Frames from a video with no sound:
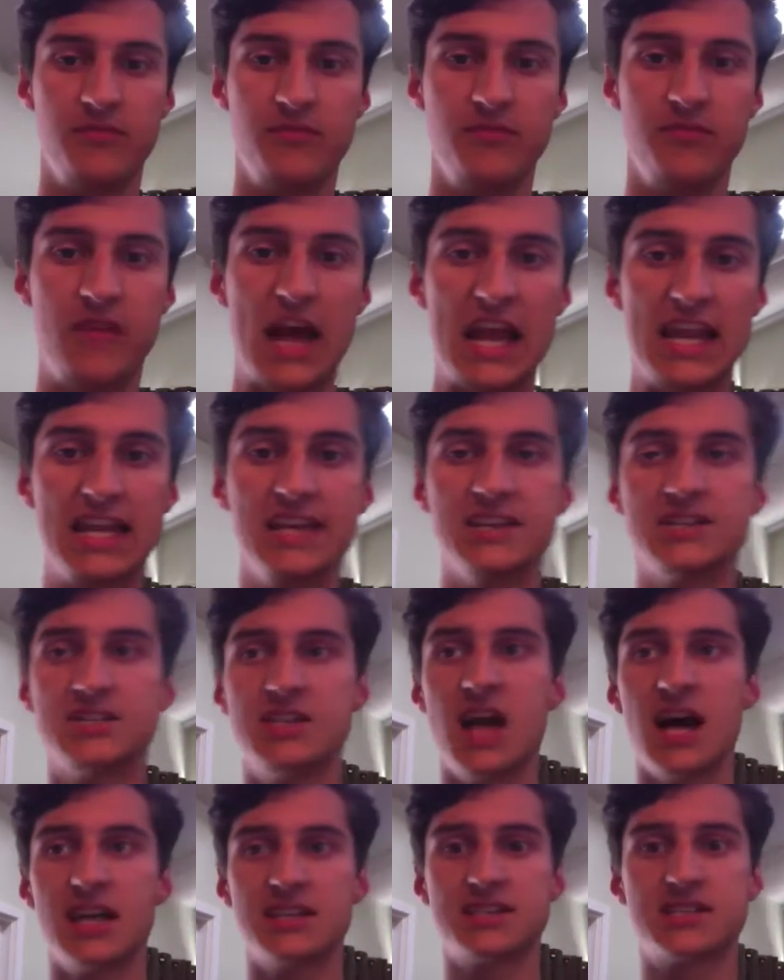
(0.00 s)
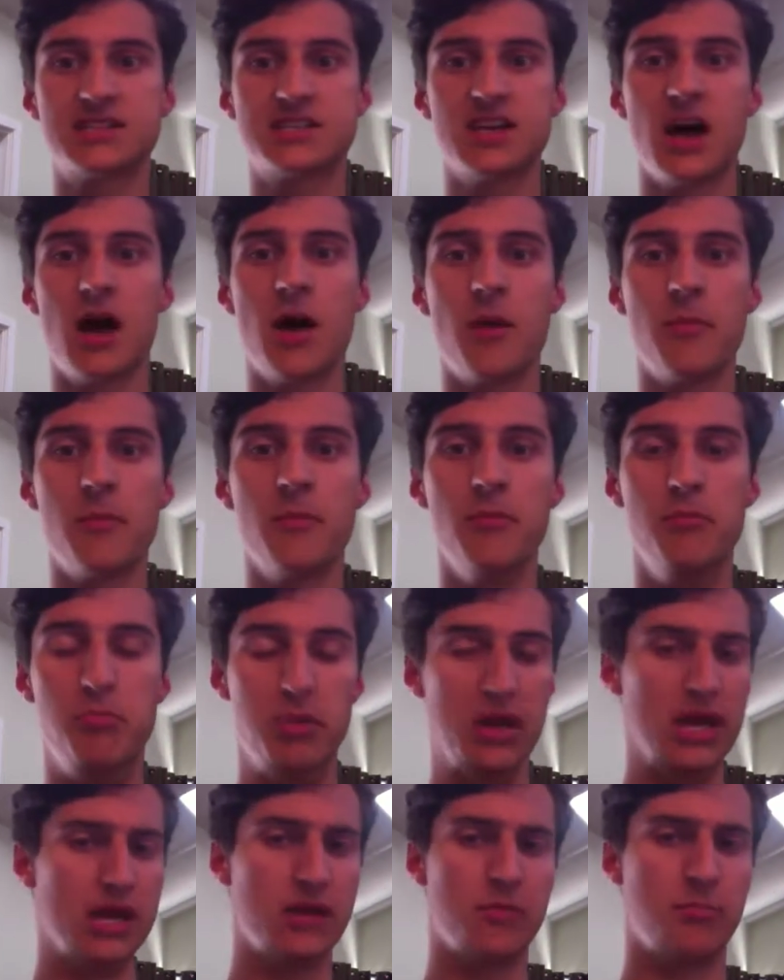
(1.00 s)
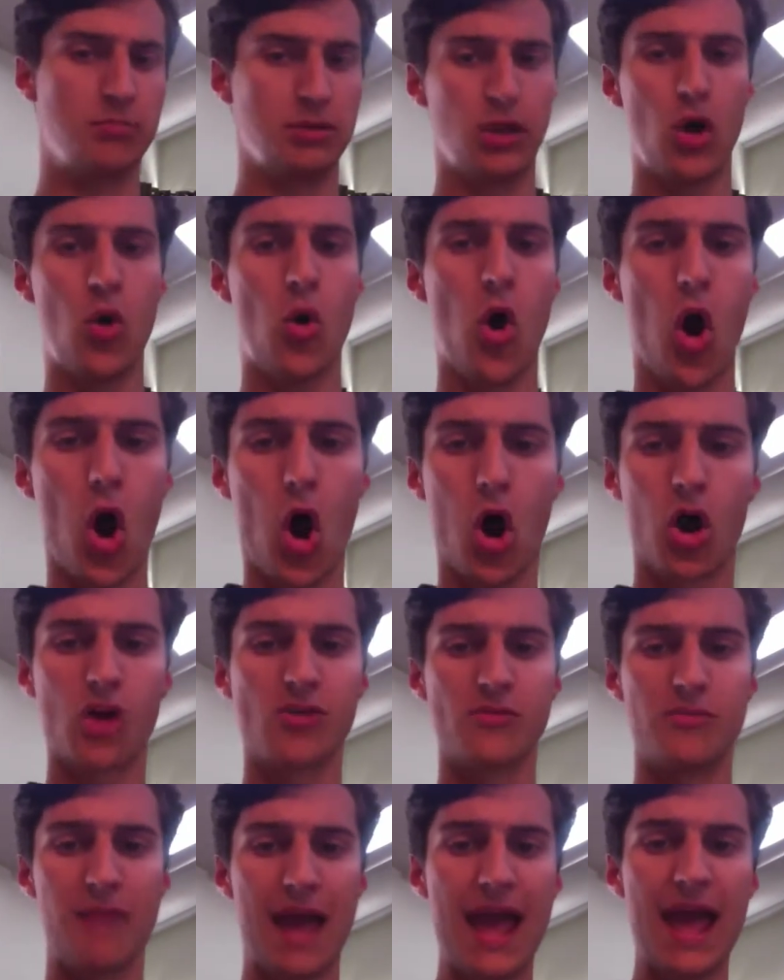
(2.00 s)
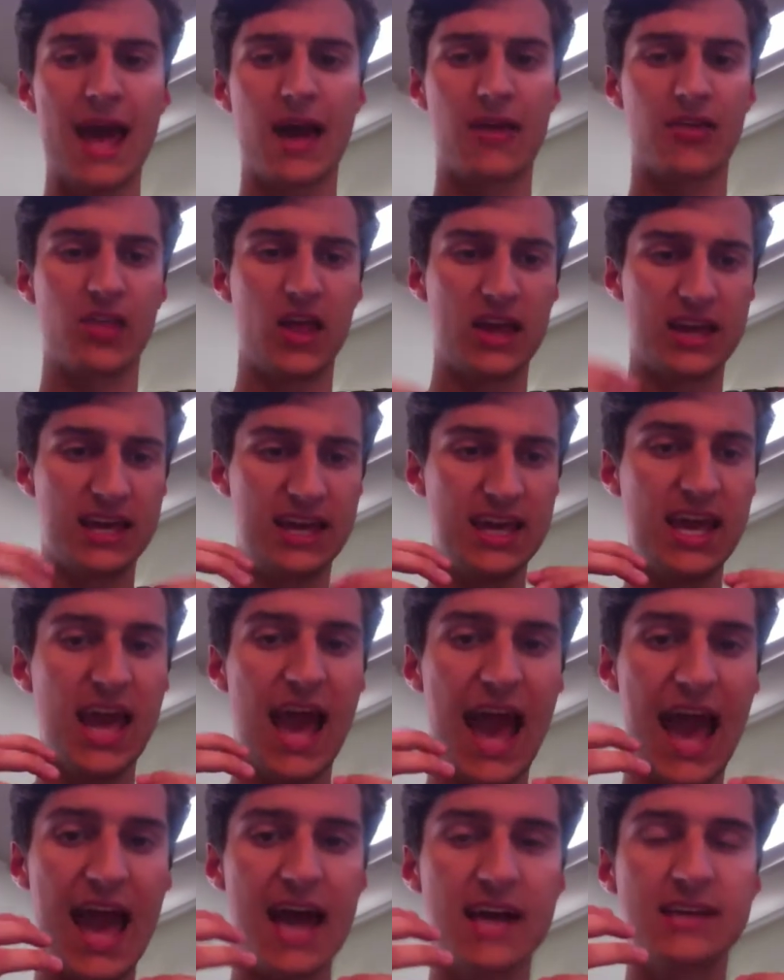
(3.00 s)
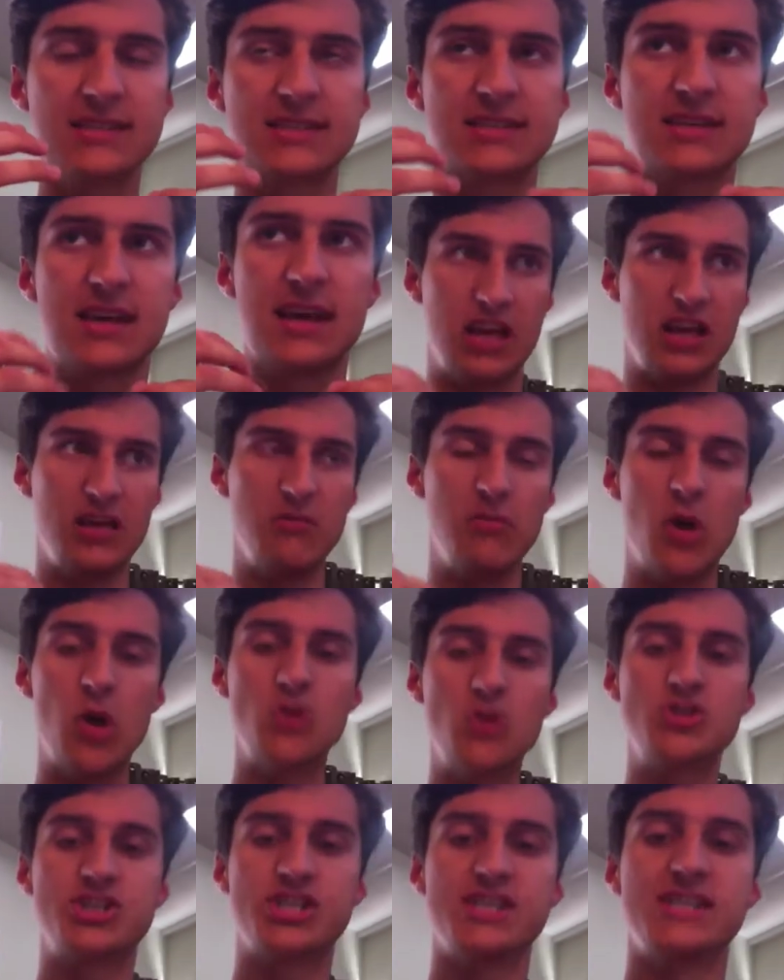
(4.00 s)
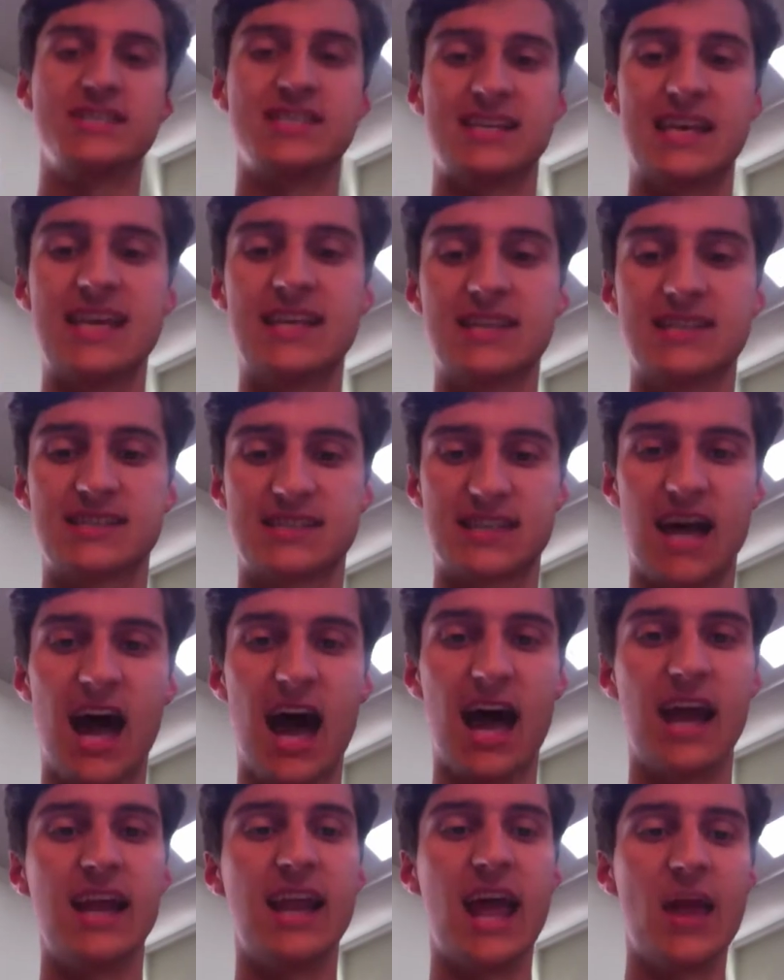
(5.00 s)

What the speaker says: That he's not some big blowhard man, like he has emotions inside.